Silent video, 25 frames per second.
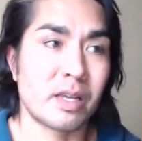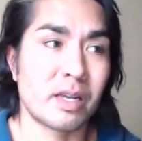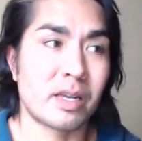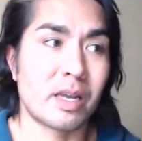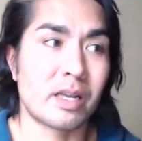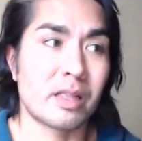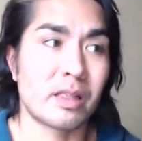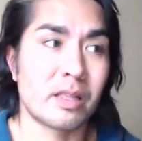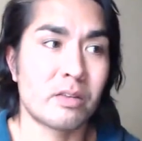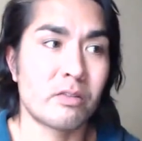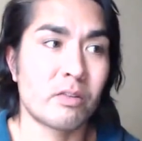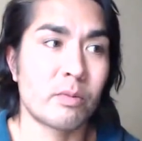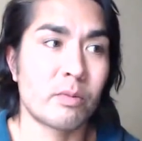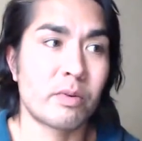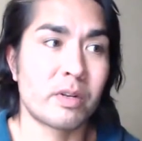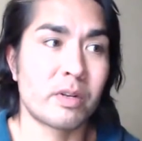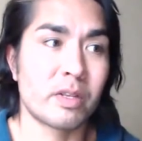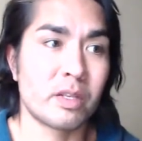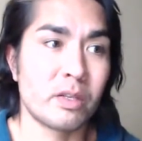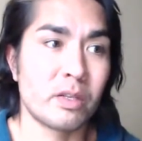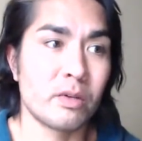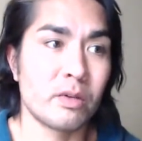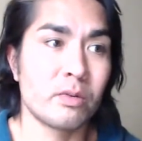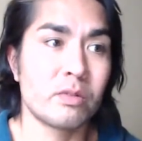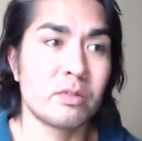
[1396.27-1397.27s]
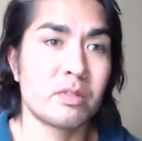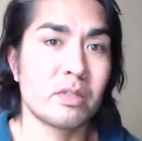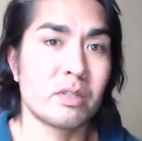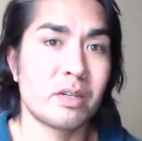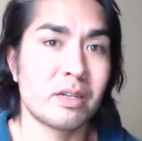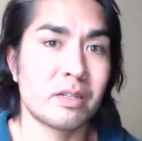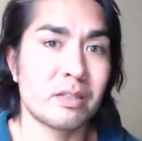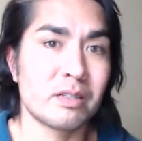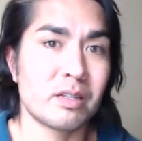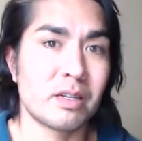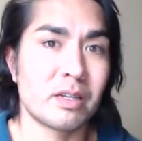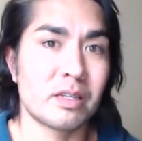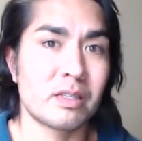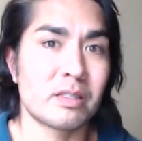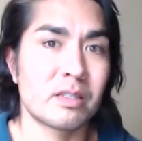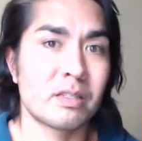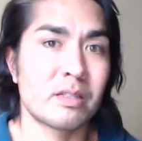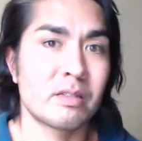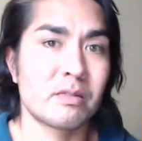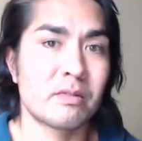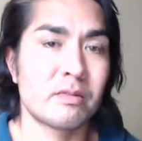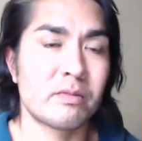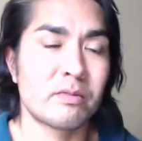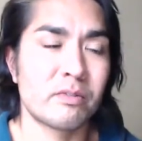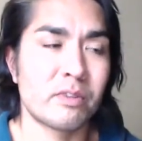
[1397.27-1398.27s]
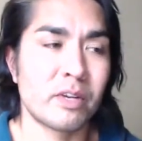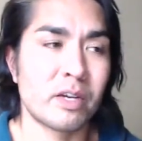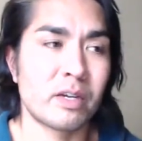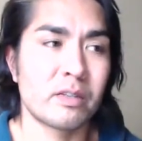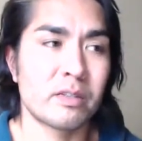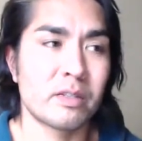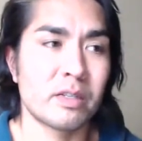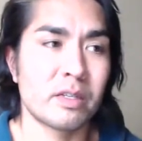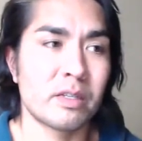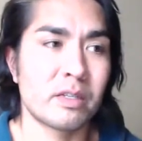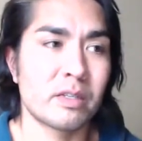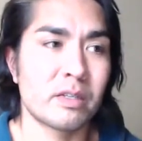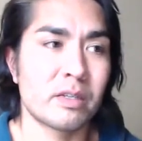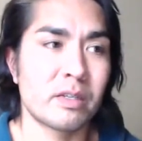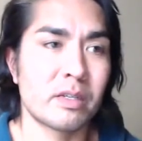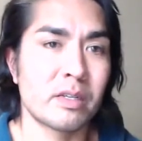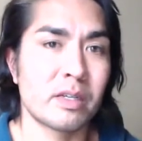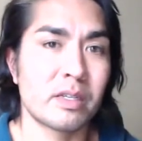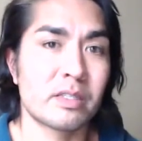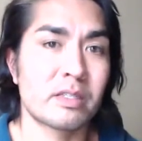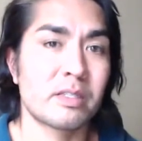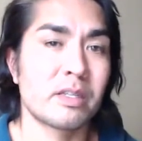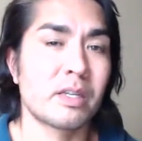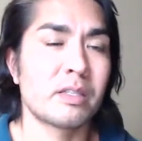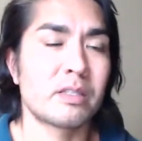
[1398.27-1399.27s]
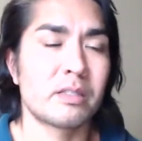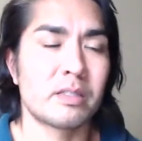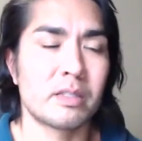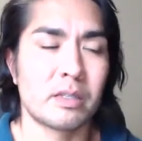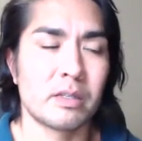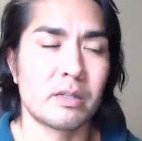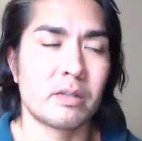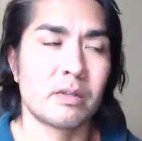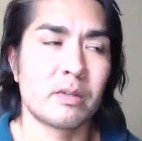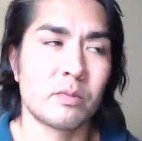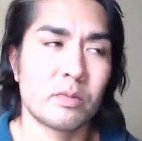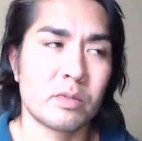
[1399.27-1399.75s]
Like I literally put it used, untested, found at a estate sale.